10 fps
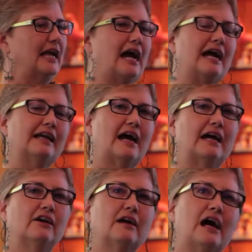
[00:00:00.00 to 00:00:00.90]

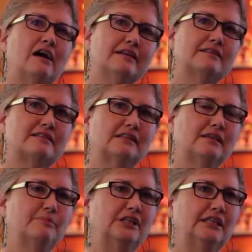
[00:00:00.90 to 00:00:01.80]
I, I
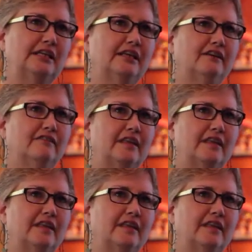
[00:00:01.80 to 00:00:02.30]
honestly believe